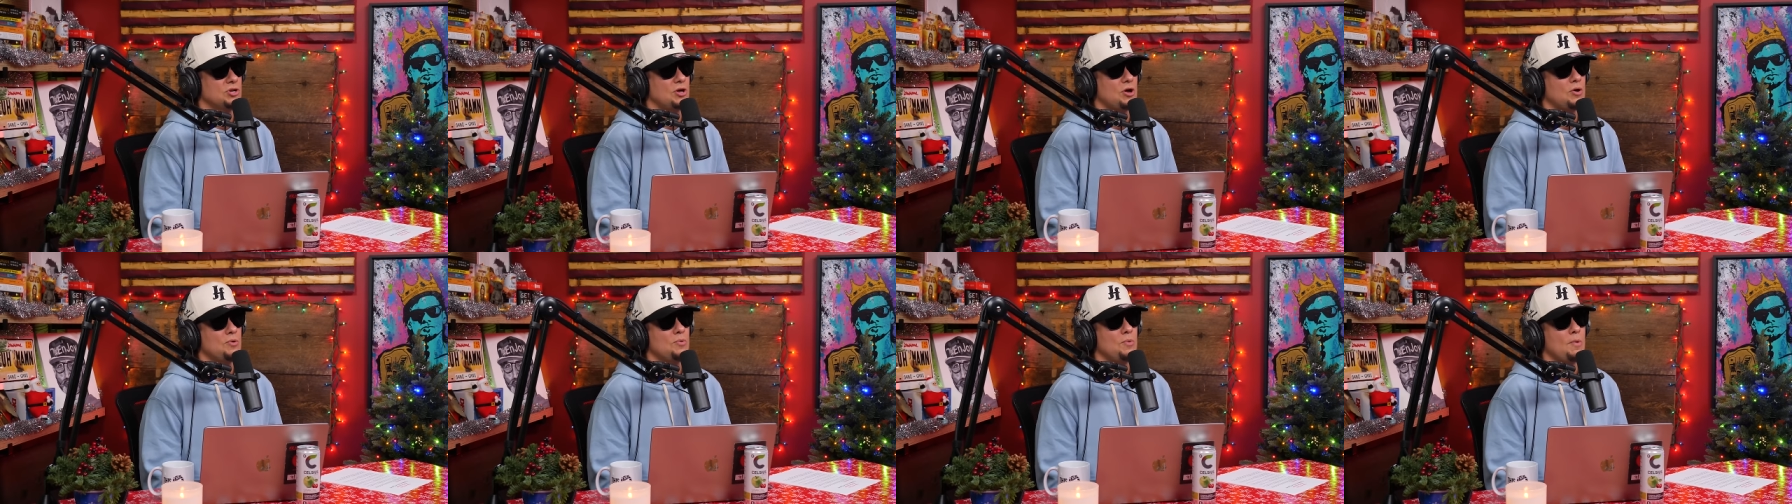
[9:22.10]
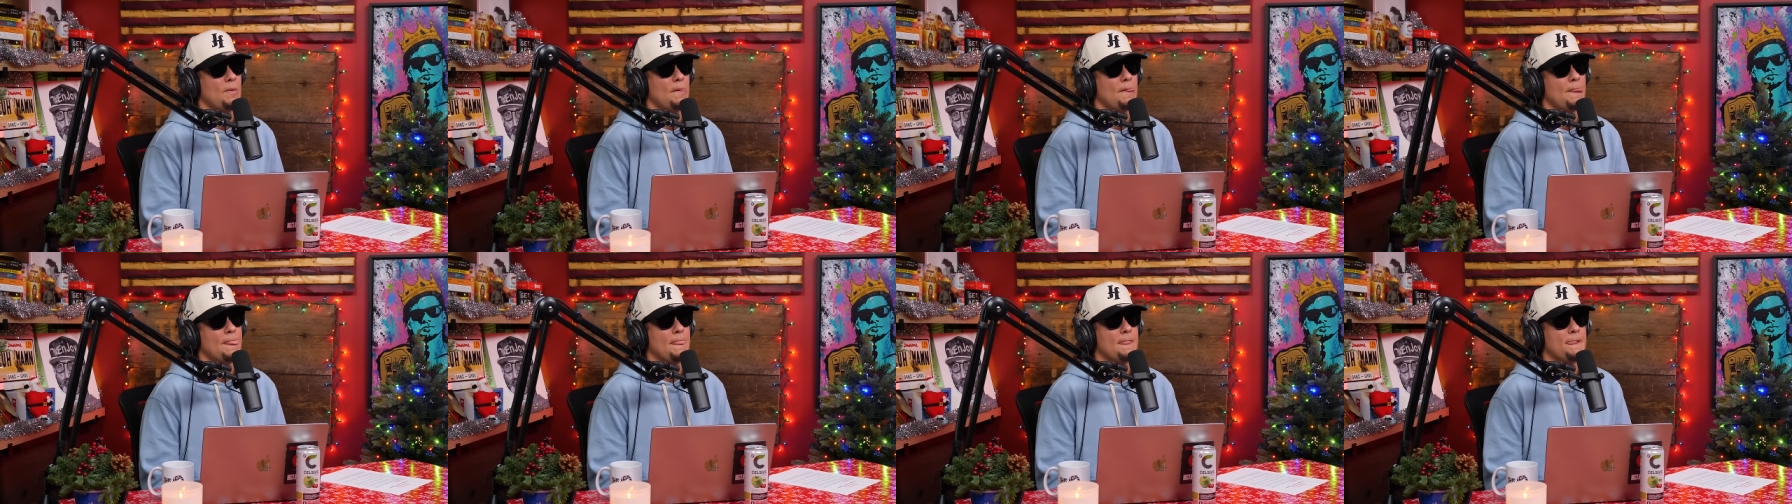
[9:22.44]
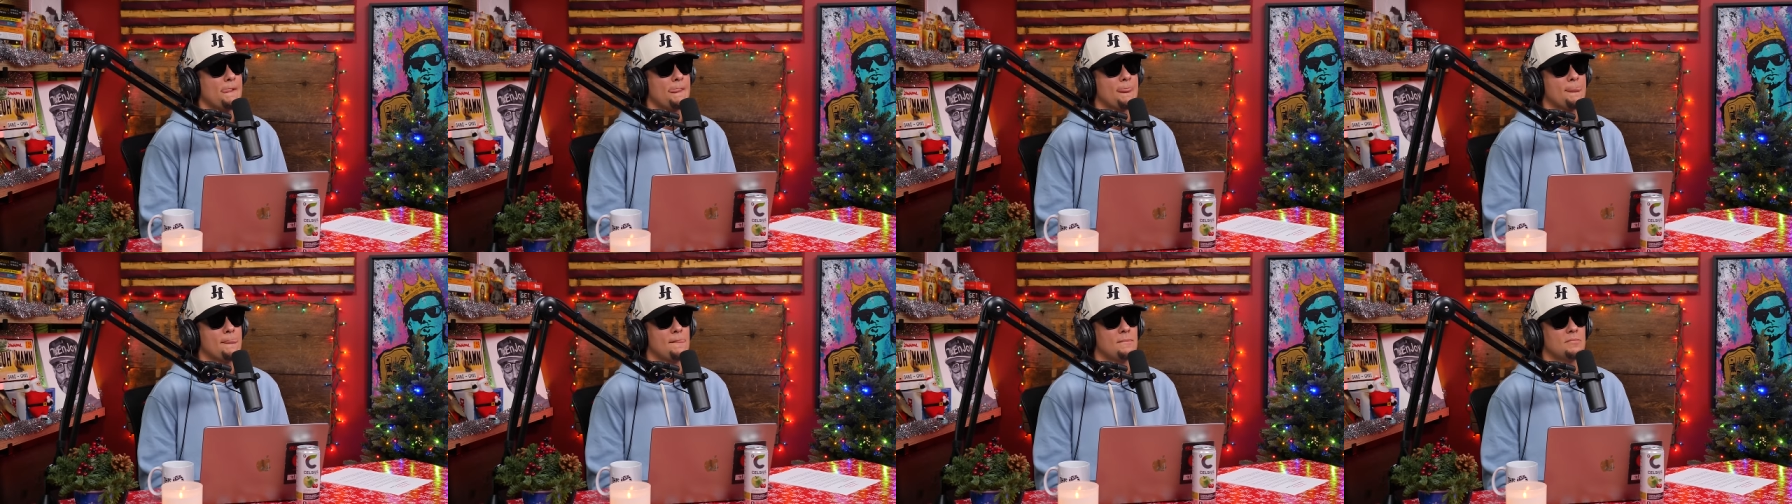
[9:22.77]
you know.
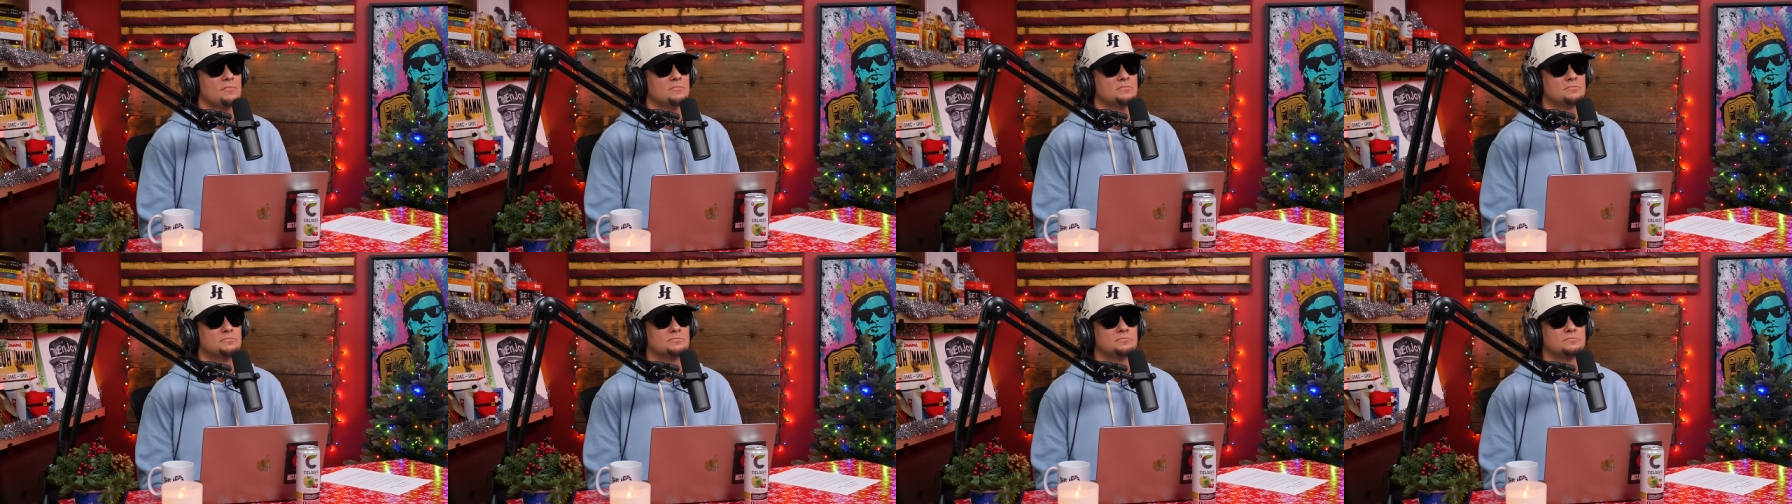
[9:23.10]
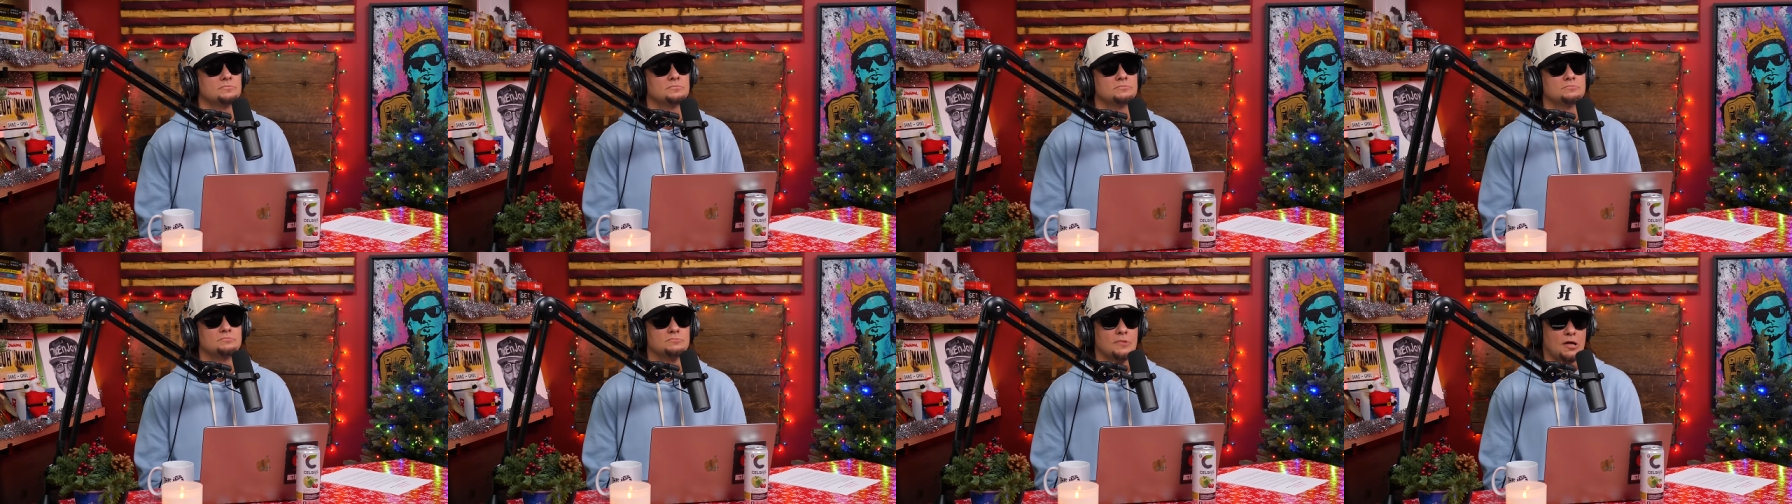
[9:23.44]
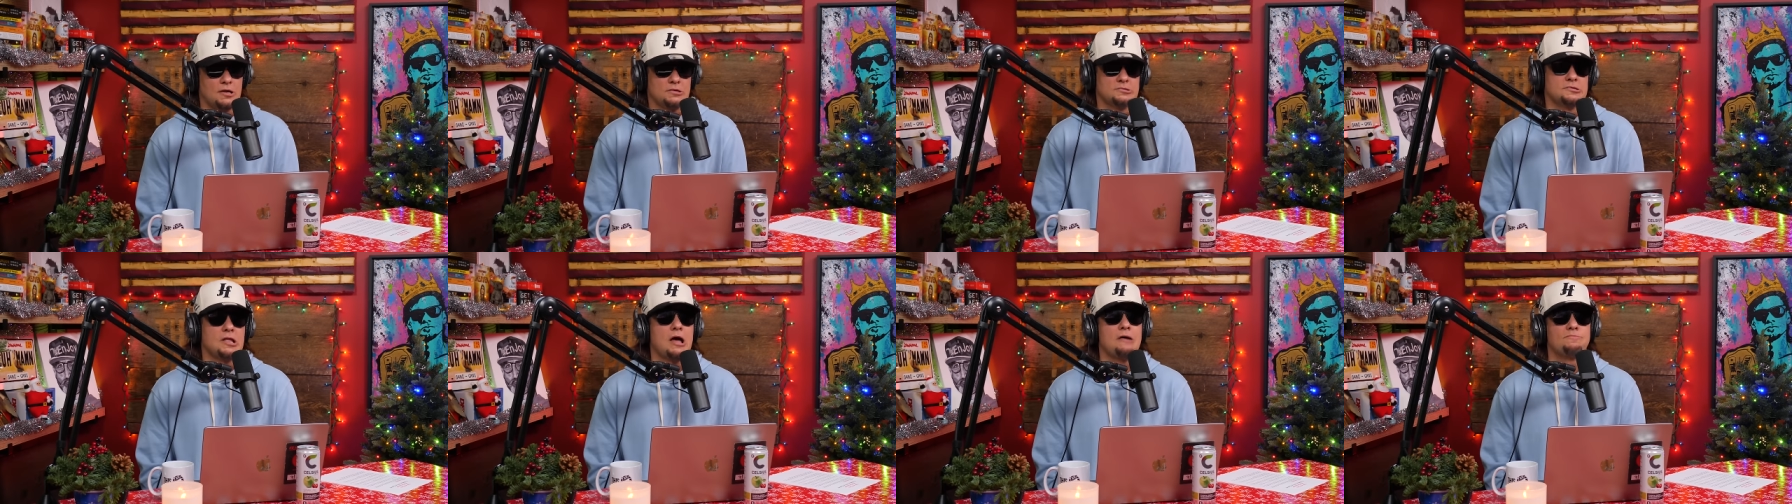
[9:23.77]

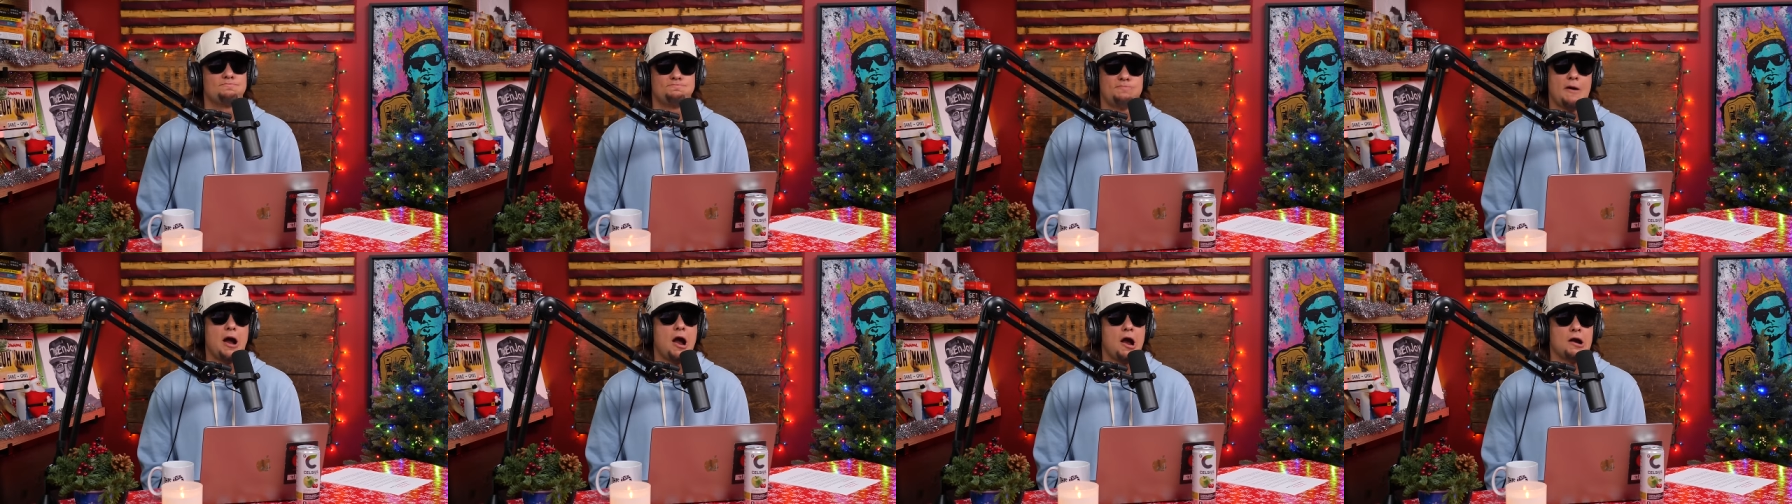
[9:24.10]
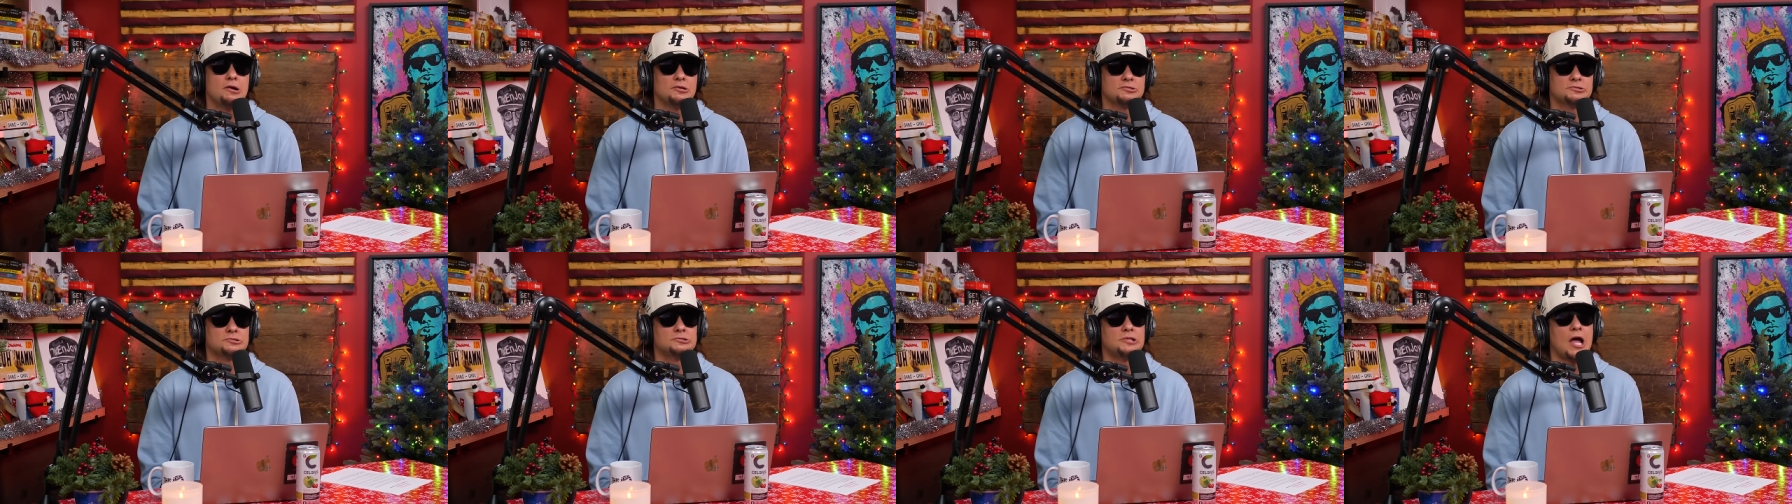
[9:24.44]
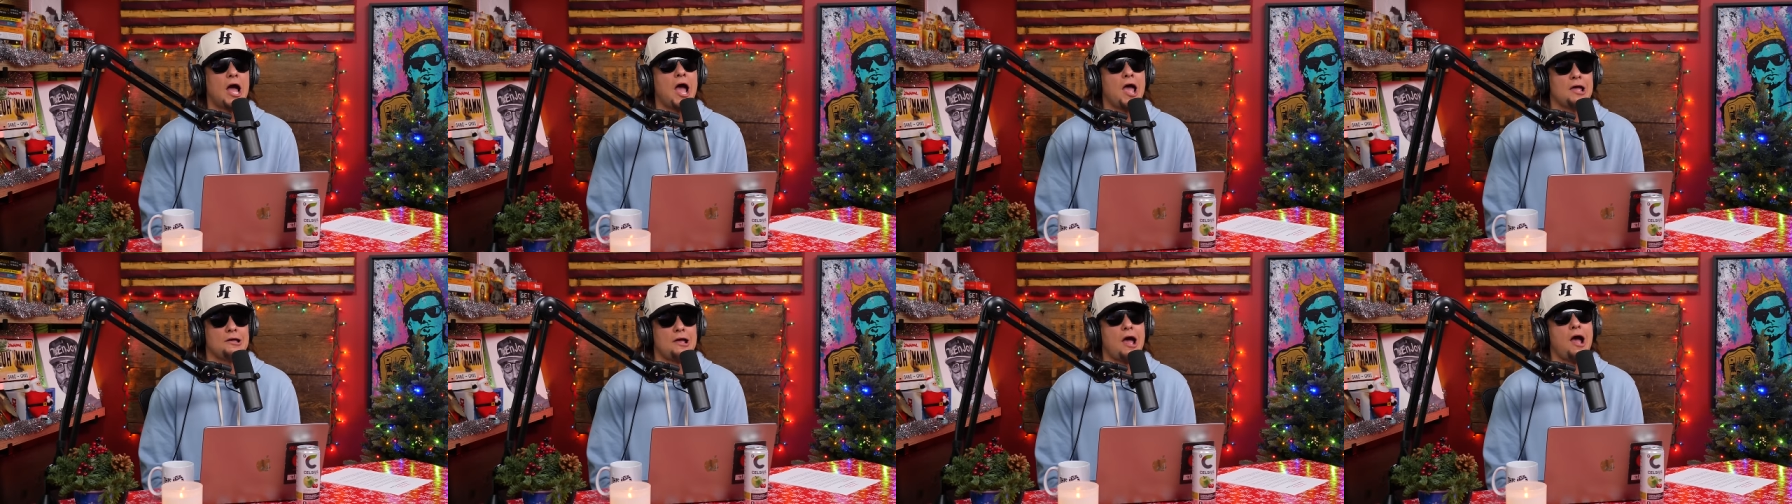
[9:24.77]
And the first
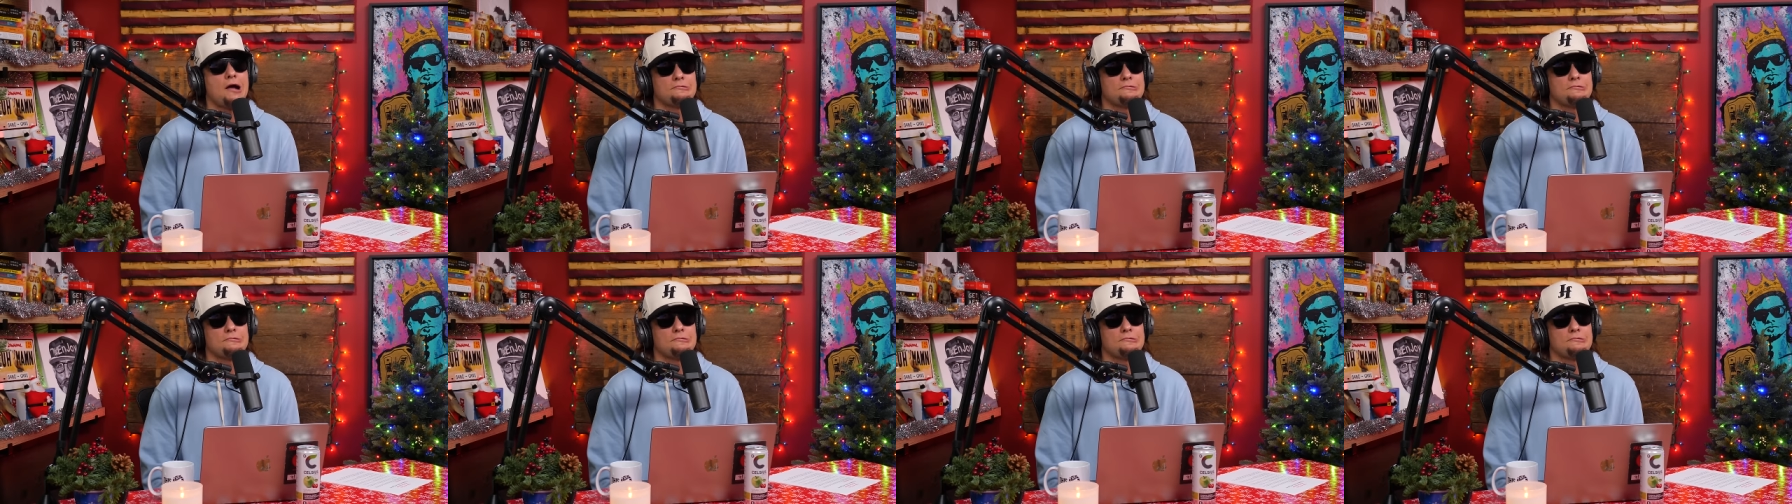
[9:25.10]
day